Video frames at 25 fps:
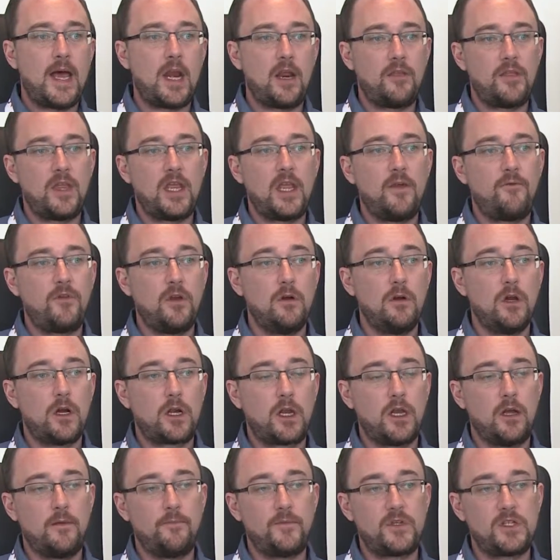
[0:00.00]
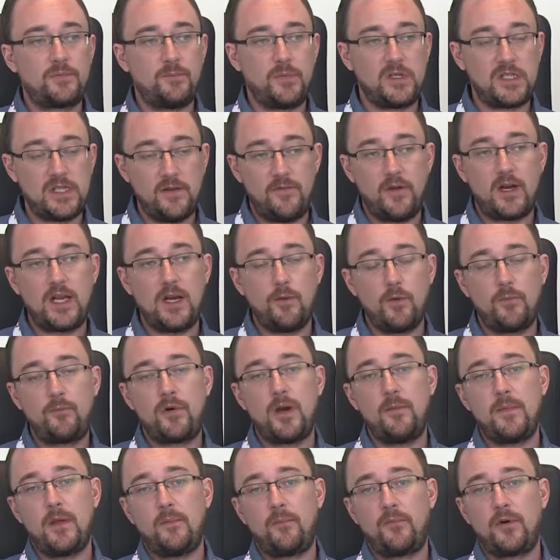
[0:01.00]
And I think if you look at, specifically
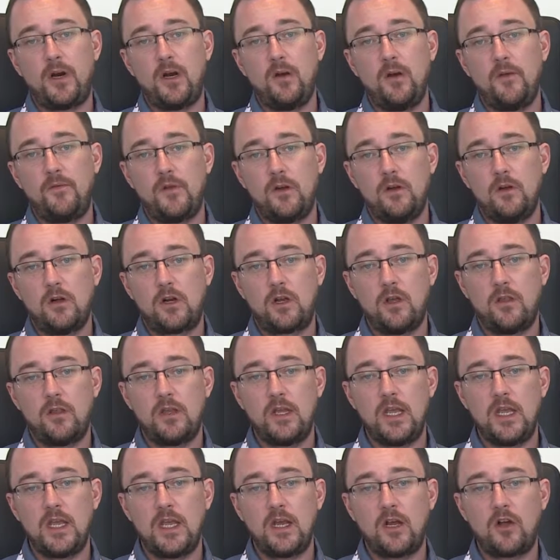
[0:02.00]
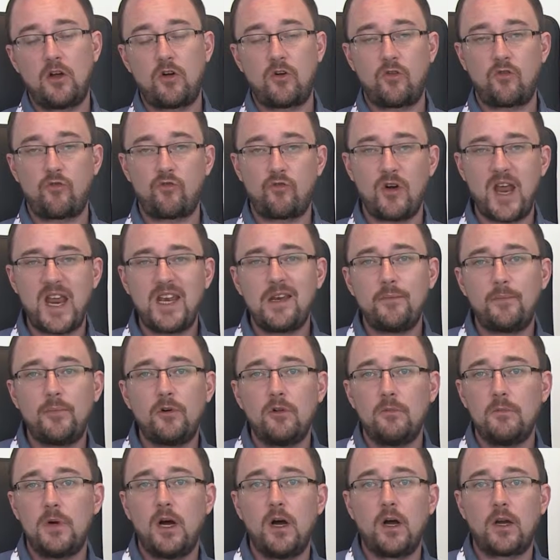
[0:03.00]
with Premiere Pro, if you look at the
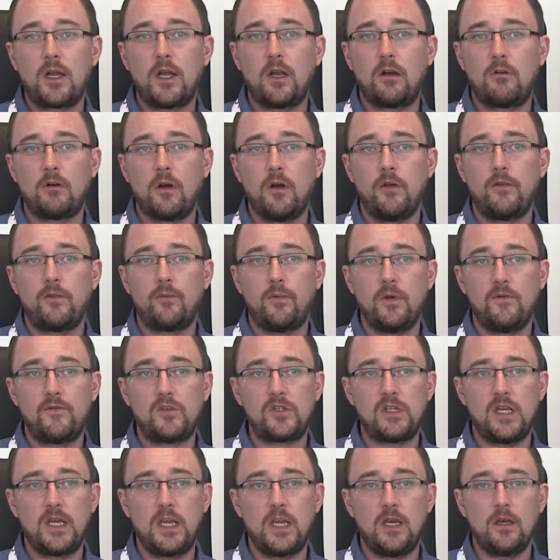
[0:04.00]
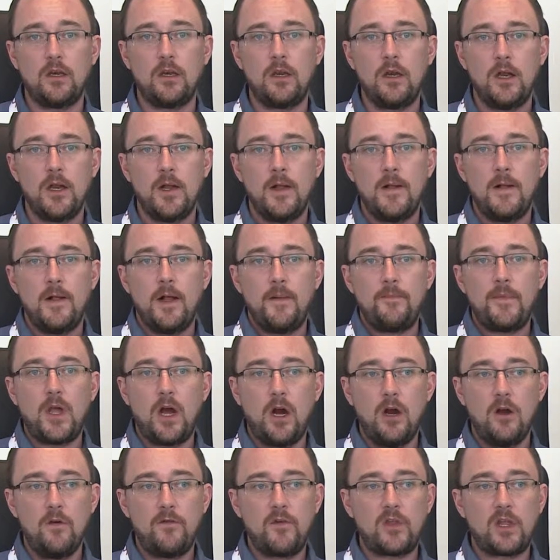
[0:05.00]
incredible market growth we've seen
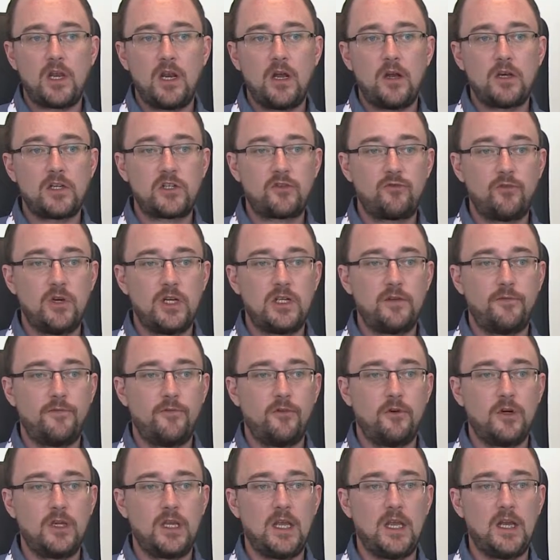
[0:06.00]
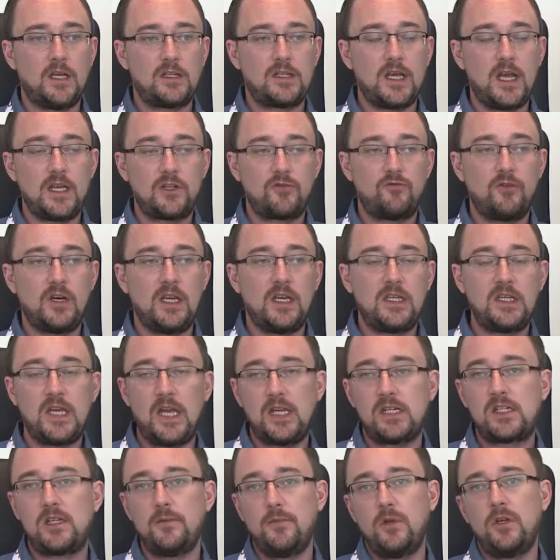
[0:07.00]
over the last 3 to 4 years, that's really
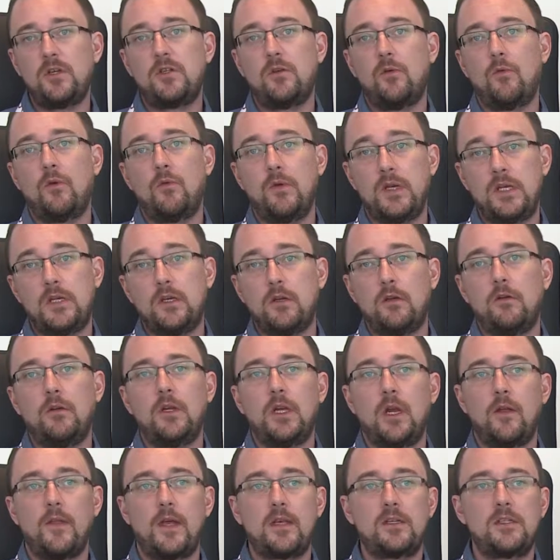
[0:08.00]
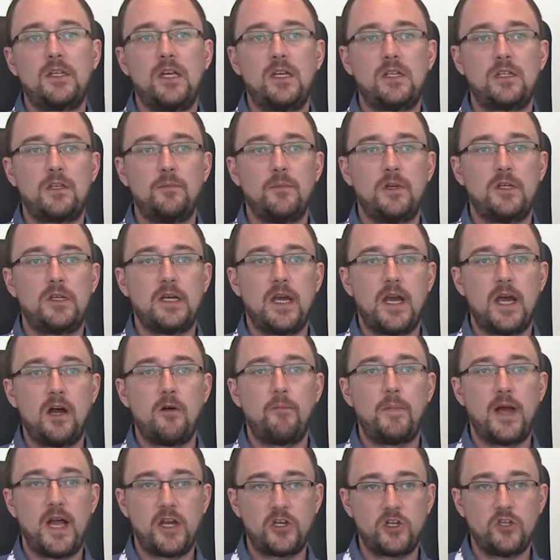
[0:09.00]
testament to what we do. You know, that's testament to
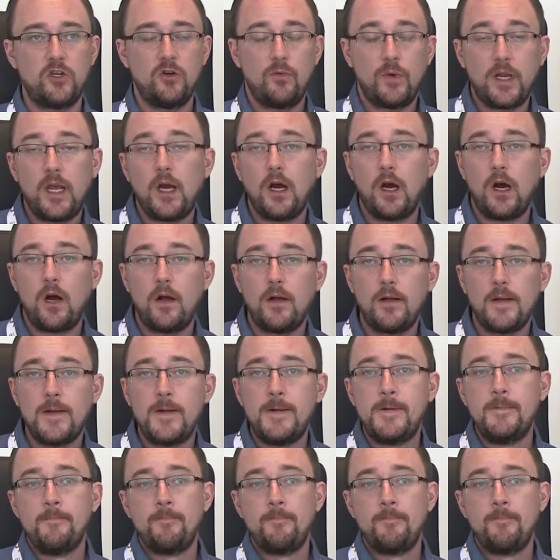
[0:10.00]
how passionate we are